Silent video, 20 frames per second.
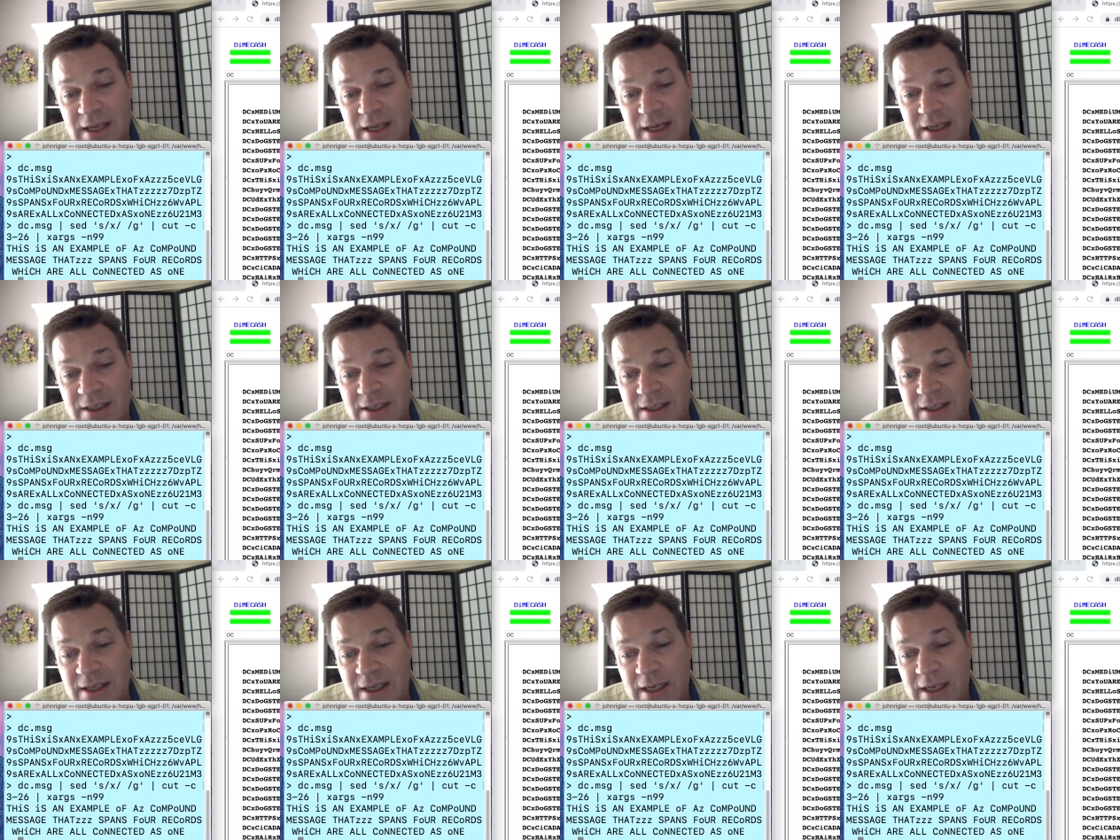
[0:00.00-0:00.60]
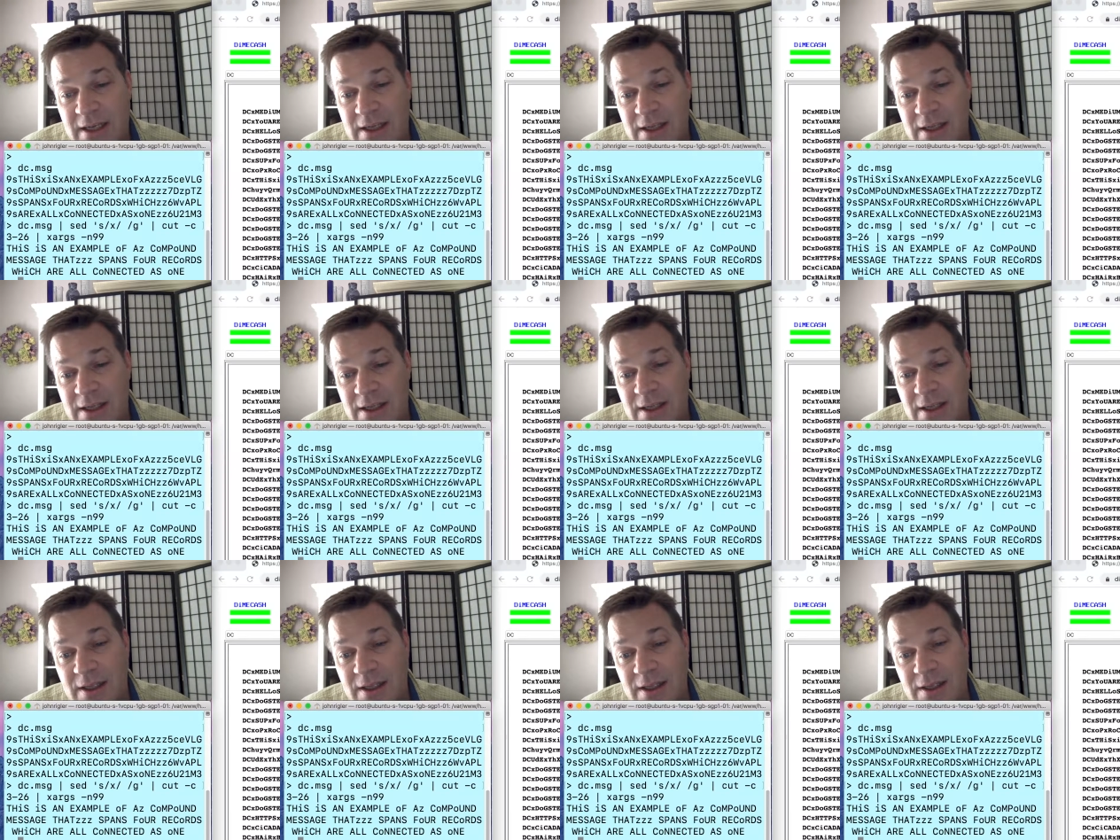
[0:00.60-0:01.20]

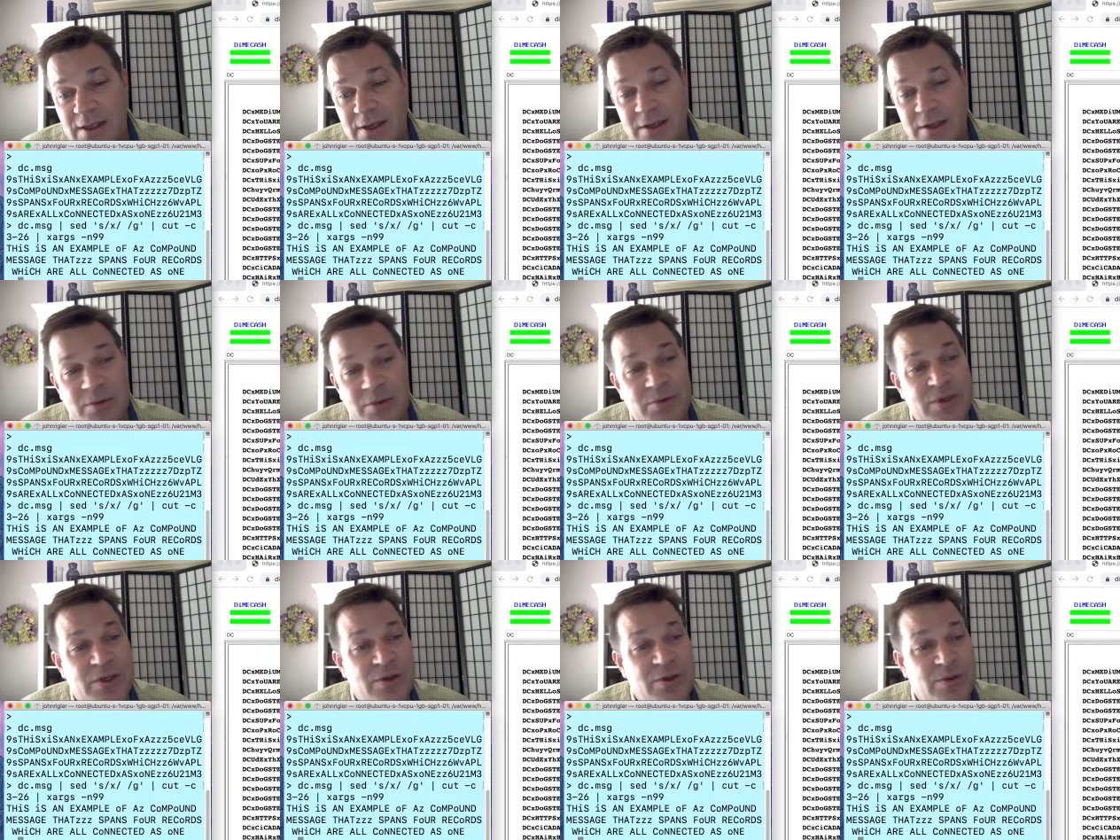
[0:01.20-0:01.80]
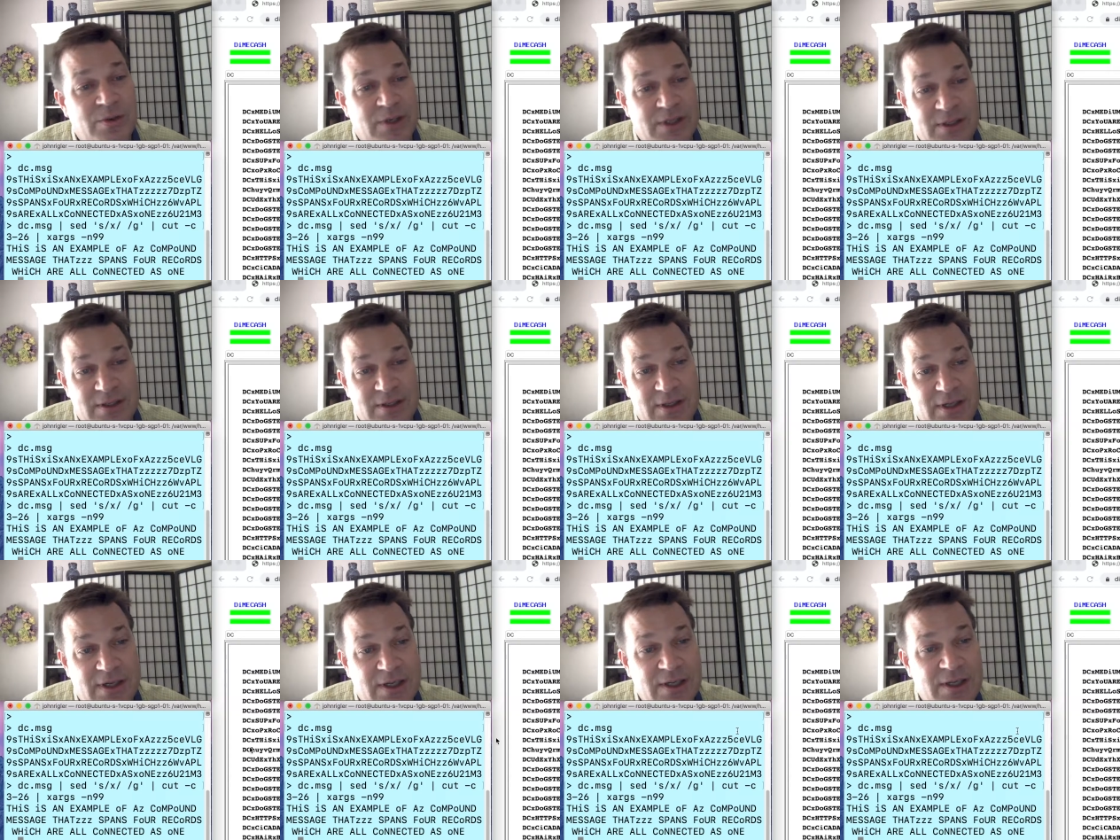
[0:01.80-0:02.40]
Cicada 3301.
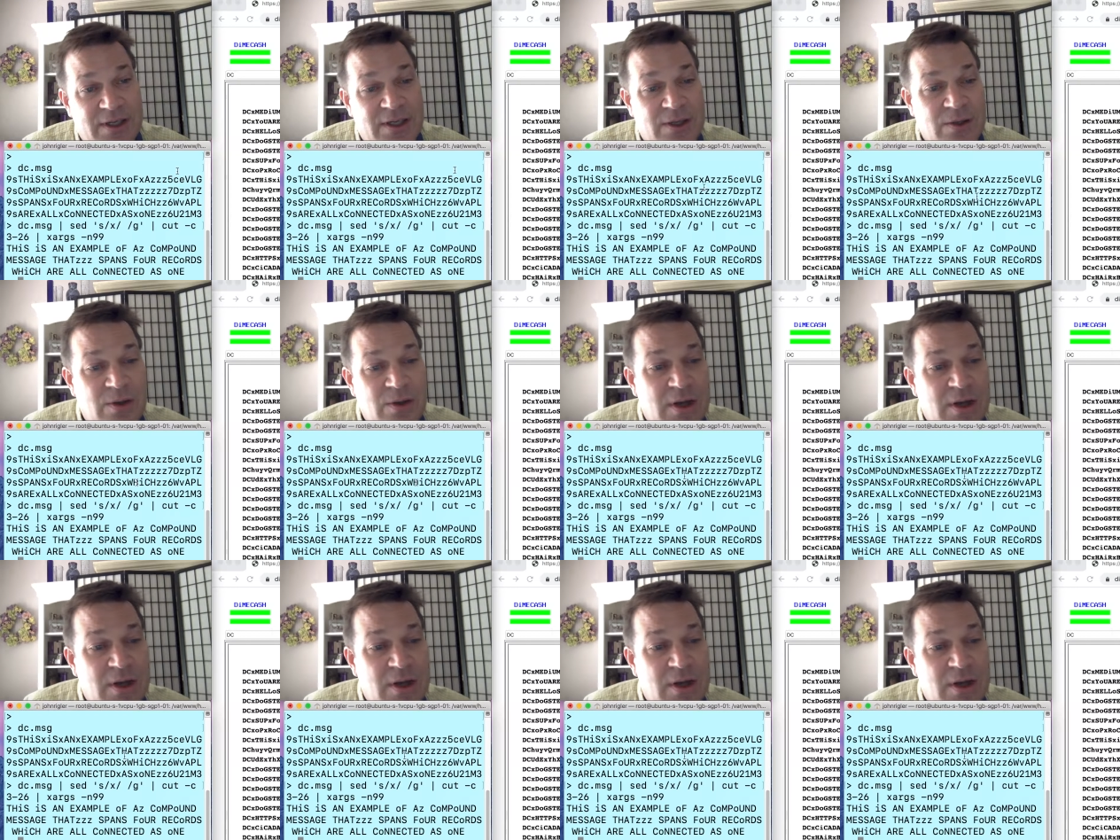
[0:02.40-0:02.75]
There you go.